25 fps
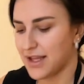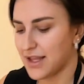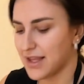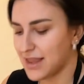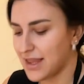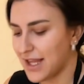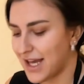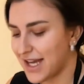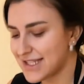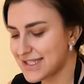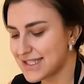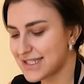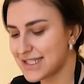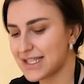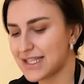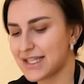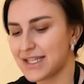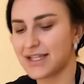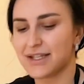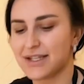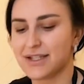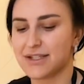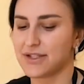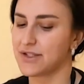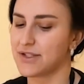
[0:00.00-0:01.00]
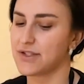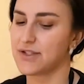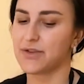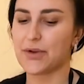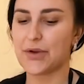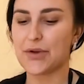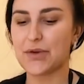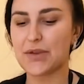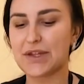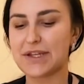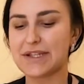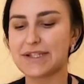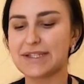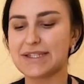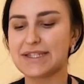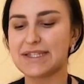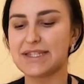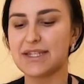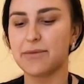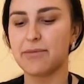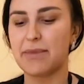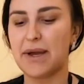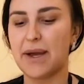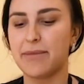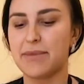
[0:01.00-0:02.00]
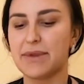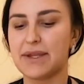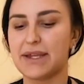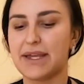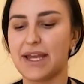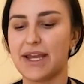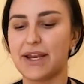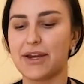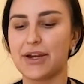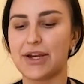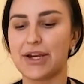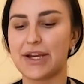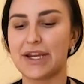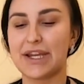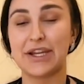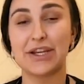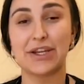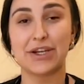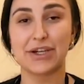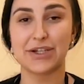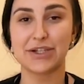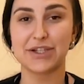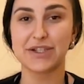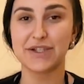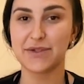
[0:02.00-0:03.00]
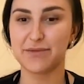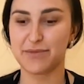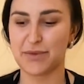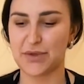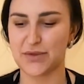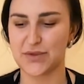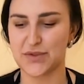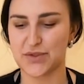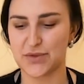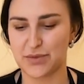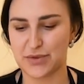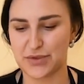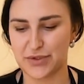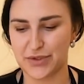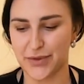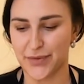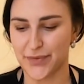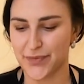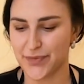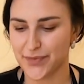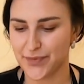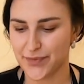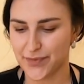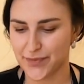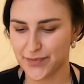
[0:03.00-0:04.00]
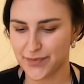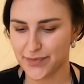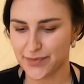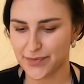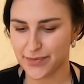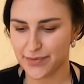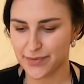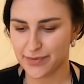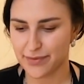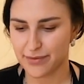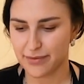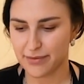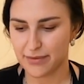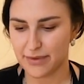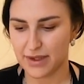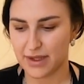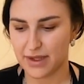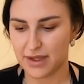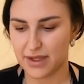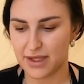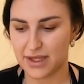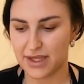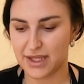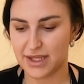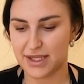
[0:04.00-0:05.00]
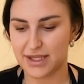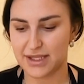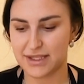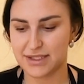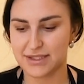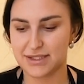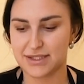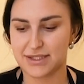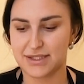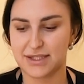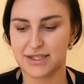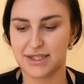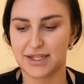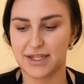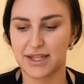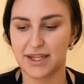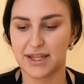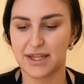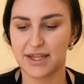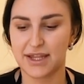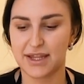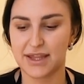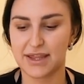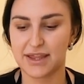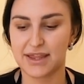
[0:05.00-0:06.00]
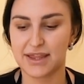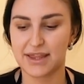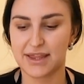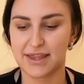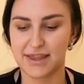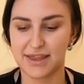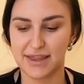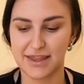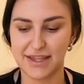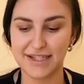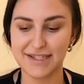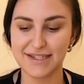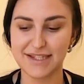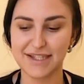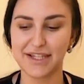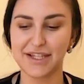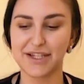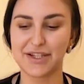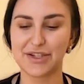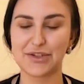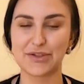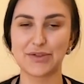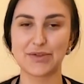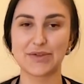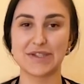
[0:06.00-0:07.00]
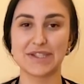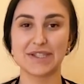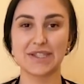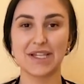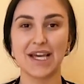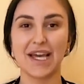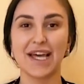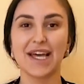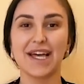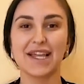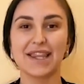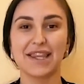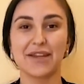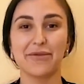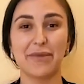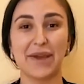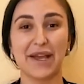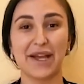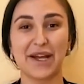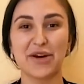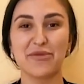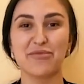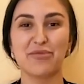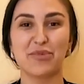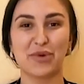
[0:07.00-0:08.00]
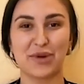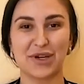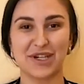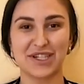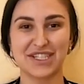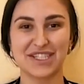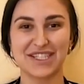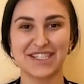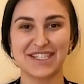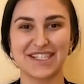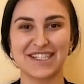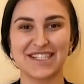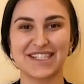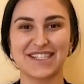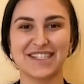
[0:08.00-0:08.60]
Lastly, just throw this lip applicator in your disposable. And this concludes the makeup portion.